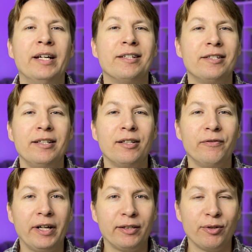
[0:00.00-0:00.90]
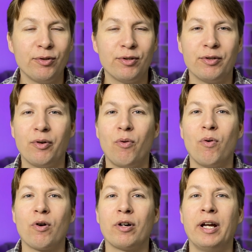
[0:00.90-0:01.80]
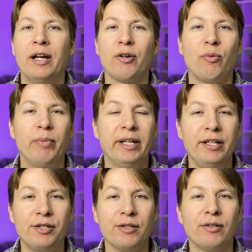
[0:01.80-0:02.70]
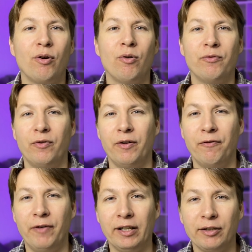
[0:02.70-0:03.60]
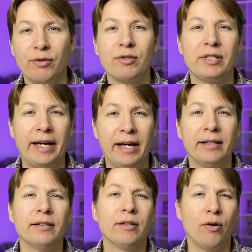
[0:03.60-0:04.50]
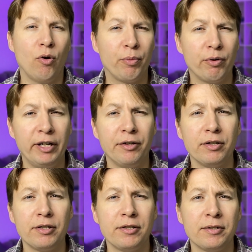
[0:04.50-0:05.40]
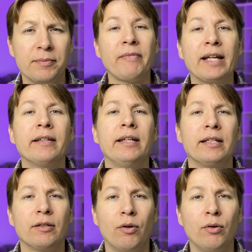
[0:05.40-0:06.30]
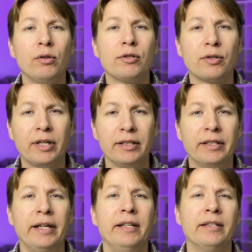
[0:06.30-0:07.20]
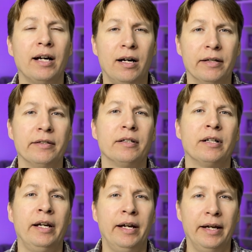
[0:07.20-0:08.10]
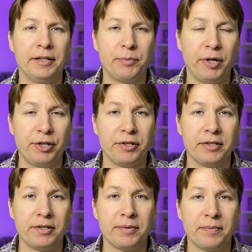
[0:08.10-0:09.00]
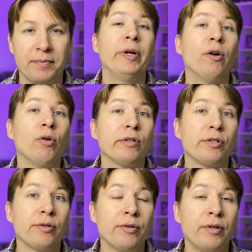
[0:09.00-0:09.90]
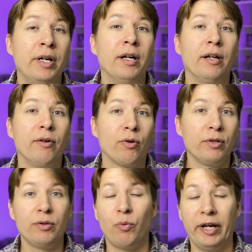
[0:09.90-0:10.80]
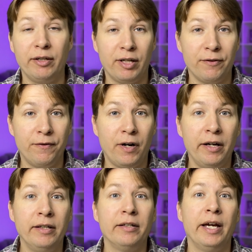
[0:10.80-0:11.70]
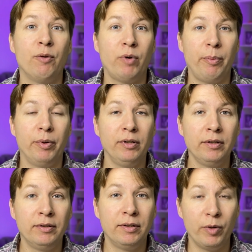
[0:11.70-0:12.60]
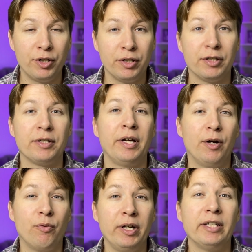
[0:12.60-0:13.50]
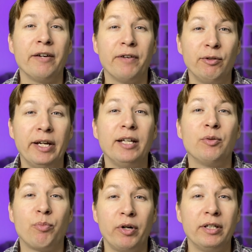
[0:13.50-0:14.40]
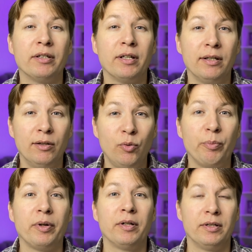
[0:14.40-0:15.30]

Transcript: single values or combination of values and operators, and they can also contain other expressions. We also learned where you can find a REPL, which is read, evaluate, print, loop